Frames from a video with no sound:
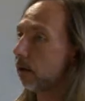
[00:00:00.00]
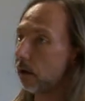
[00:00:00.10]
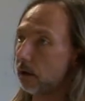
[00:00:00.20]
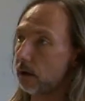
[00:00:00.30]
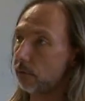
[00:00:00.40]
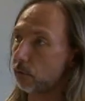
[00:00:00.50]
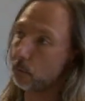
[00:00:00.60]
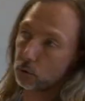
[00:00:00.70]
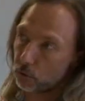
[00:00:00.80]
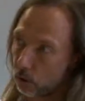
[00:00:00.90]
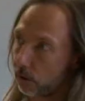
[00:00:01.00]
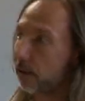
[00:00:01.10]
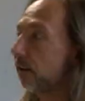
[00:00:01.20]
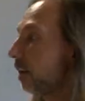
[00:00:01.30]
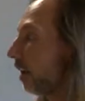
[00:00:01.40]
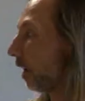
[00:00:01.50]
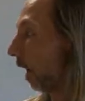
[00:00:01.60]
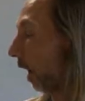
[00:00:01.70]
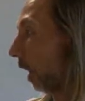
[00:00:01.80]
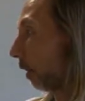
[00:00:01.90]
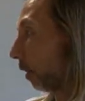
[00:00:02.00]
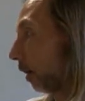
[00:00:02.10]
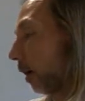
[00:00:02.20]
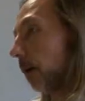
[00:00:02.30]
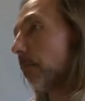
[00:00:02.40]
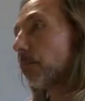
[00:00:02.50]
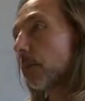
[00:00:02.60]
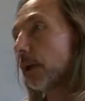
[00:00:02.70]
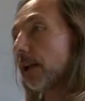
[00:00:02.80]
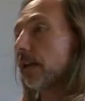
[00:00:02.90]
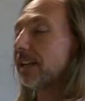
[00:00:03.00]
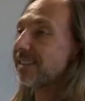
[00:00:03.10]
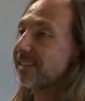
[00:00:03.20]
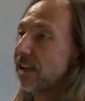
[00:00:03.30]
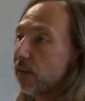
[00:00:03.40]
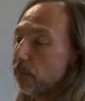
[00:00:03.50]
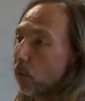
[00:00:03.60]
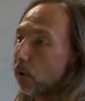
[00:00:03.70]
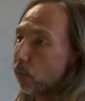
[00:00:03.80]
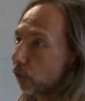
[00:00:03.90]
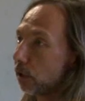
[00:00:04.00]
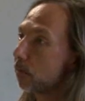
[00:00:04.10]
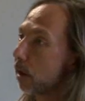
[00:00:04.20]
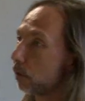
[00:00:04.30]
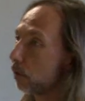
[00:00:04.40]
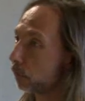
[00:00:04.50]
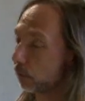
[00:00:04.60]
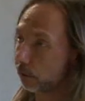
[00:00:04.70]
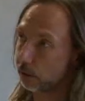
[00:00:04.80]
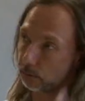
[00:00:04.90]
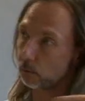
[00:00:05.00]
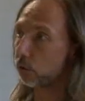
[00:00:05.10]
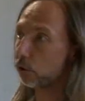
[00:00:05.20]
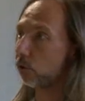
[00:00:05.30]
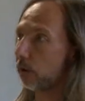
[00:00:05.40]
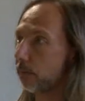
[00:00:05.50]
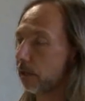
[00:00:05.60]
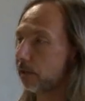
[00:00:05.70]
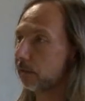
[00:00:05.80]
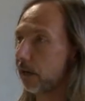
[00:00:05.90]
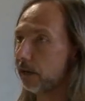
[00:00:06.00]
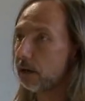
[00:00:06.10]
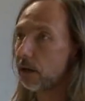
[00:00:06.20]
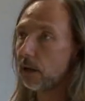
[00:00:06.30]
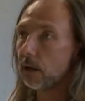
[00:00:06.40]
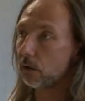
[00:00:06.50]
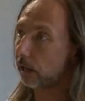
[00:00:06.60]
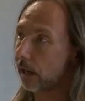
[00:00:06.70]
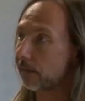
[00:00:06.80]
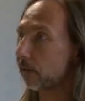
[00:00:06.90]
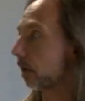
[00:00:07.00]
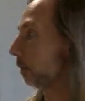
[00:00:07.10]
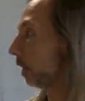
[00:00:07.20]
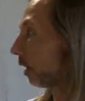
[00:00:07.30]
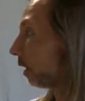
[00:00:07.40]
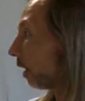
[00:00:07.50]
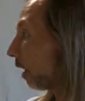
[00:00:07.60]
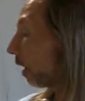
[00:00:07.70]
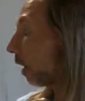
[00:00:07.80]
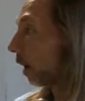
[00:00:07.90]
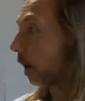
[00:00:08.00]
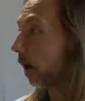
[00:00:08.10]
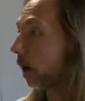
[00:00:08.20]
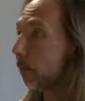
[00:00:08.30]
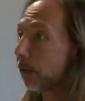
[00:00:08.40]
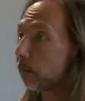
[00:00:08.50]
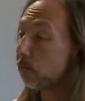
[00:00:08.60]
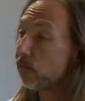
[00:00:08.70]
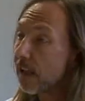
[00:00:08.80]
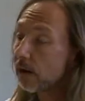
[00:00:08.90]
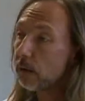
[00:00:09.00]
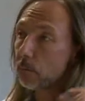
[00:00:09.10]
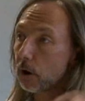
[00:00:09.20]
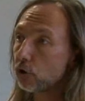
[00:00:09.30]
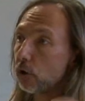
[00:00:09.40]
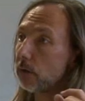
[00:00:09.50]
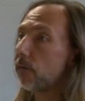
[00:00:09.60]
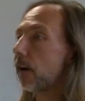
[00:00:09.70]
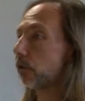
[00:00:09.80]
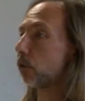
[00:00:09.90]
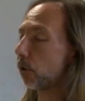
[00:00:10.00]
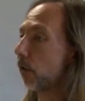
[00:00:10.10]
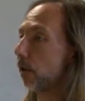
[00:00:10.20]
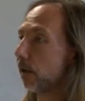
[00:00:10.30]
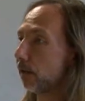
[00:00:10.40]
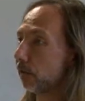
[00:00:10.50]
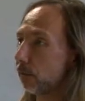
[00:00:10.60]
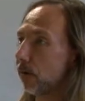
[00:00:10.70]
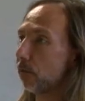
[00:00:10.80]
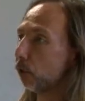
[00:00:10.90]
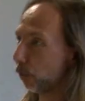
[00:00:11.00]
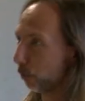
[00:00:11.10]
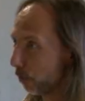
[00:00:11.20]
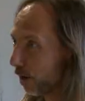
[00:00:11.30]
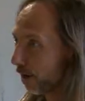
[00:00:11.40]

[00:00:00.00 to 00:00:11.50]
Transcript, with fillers: uh, Motorola, and uh, it's 7.14 megahertz on the original Amiga design, on the classic Amiga, uh, but very marginally faster than the 6502